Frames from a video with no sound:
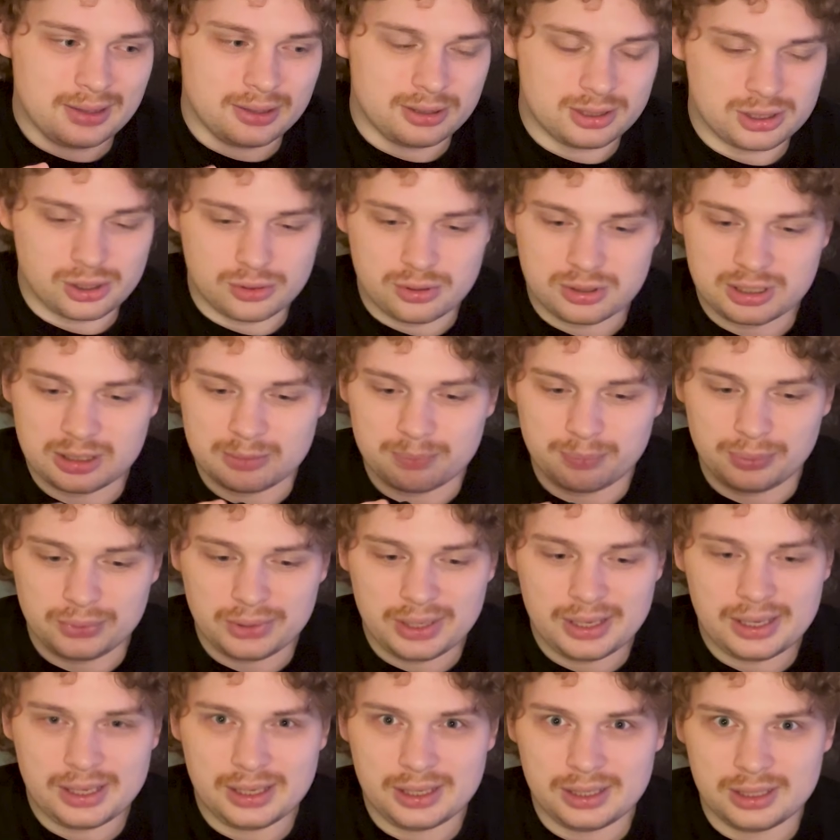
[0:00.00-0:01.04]
So you can
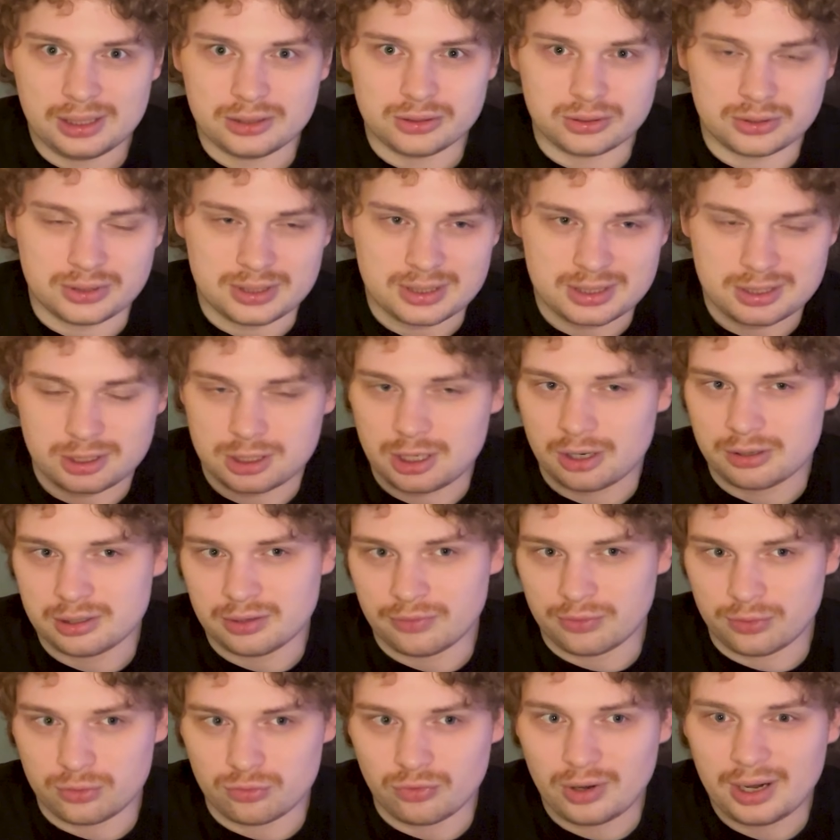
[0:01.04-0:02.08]
play into this
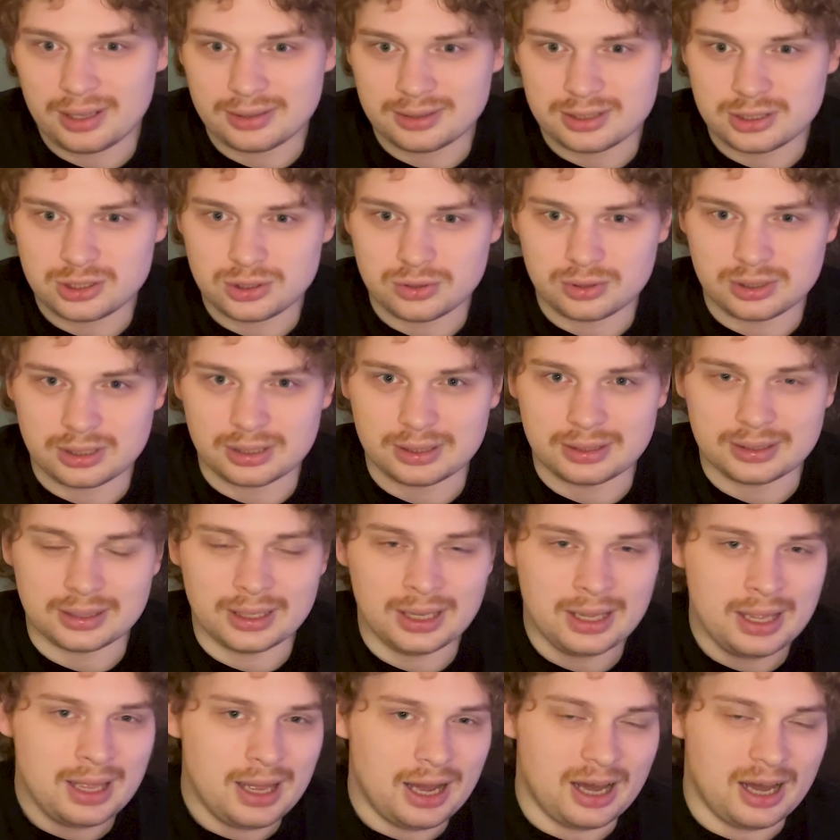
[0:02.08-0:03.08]
narrative thread that you can